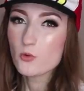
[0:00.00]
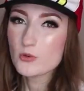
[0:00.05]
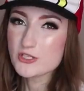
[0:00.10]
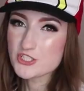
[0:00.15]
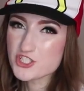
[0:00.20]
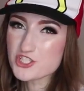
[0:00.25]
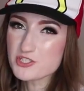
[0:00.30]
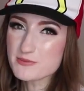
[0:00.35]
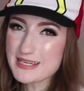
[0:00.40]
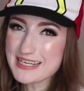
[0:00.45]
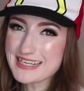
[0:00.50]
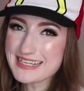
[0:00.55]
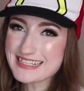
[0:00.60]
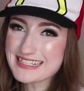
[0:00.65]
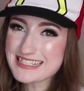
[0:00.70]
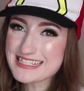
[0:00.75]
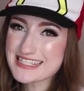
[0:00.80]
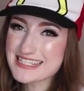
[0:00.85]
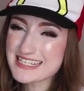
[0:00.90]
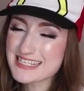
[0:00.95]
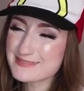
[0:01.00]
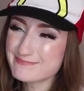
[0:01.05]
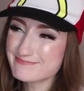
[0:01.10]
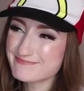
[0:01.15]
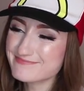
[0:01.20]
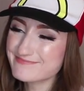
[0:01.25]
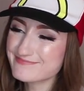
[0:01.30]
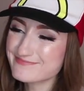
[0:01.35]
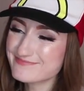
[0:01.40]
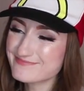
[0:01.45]
which to me is that's
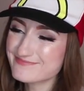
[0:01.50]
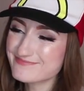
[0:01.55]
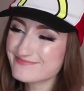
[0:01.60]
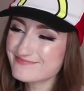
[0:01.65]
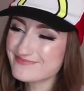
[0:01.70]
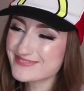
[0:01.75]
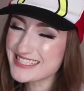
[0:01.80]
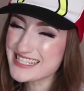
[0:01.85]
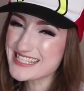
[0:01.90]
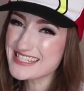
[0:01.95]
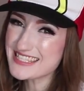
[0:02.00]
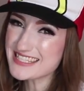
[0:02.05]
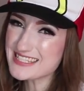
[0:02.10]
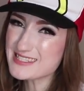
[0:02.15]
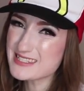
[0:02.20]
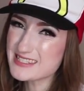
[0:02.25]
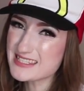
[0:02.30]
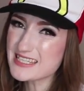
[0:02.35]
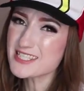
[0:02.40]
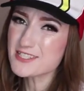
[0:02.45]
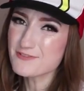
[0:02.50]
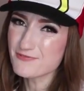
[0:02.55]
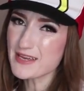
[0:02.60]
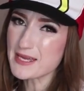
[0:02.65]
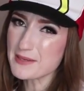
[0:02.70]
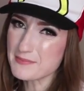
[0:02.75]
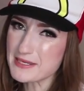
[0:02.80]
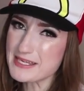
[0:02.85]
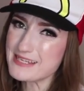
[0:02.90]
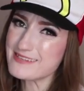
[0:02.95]
a
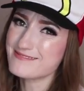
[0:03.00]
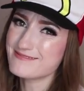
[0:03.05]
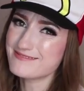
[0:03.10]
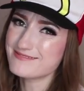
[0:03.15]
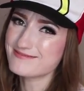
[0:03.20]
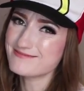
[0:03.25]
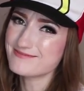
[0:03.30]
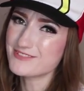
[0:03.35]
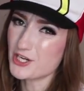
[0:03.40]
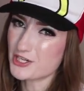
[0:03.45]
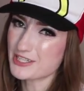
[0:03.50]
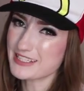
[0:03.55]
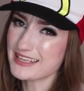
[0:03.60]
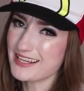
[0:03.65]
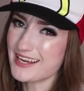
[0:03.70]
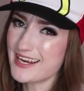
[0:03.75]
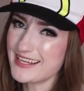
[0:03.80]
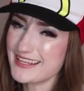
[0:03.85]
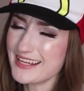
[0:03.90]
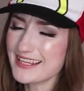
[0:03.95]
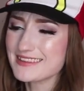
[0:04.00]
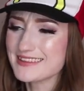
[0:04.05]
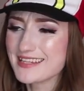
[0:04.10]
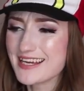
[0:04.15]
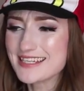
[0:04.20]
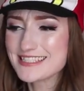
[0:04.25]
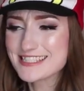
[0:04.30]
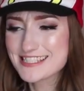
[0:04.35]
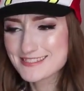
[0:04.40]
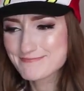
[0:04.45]
fair bit. Not gonna lie,
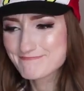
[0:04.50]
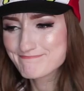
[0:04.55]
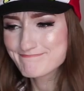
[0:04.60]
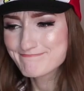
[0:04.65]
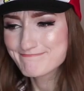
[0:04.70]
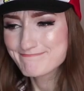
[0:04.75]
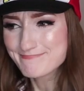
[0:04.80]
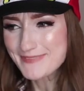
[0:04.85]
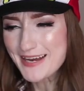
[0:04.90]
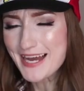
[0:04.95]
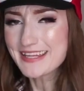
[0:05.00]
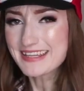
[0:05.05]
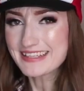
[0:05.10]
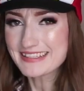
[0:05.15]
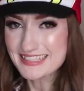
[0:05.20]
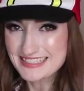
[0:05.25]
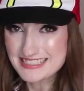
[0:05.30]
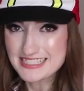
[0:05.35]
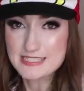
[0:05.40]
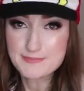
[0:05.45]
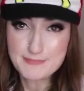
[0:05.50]
I think that's